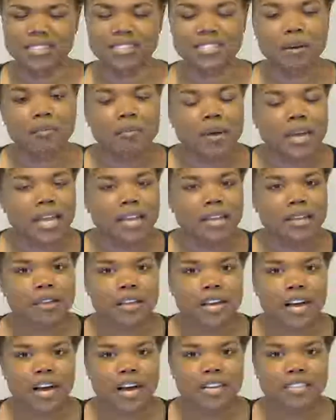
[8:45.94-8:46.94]
subway
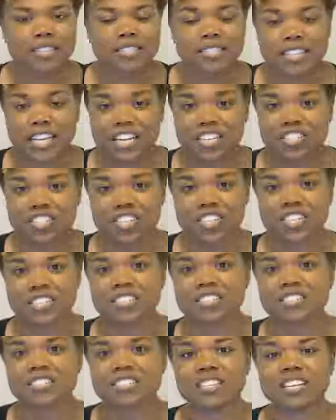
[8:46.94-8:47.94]

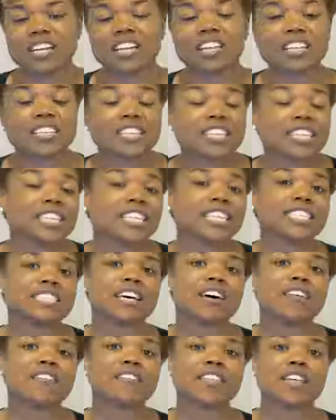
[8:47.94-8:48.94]
stations, the cleanliness
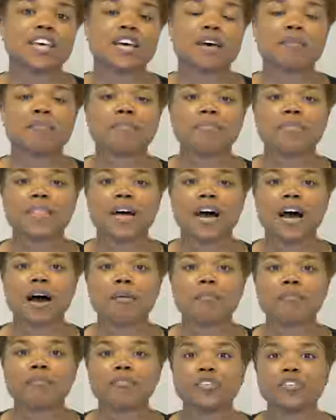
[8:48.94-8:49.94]
of them,
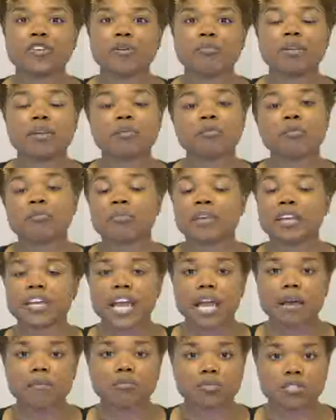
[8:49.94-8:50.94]
people being
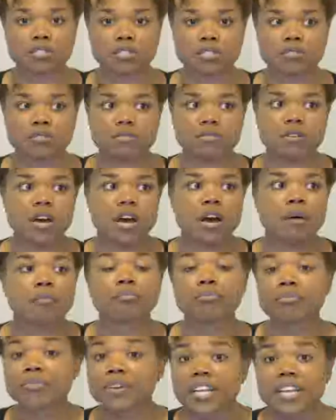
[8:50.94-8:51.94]
able to
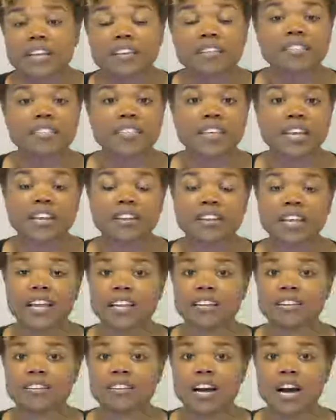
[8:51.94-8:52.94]
breathe
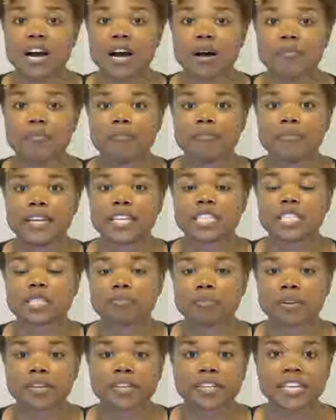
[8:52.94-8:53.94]
and
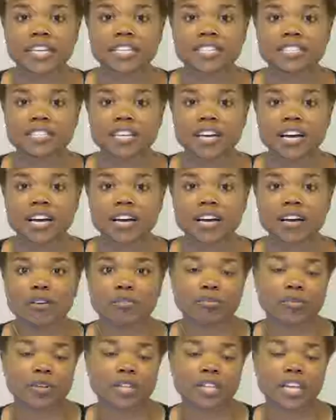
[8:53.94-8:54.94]
experience a
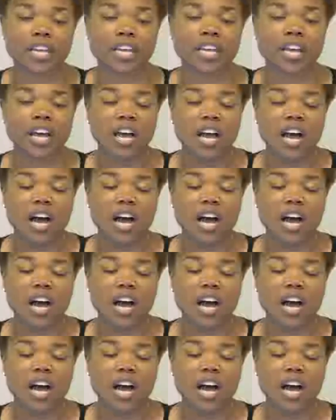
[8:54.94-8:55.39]
really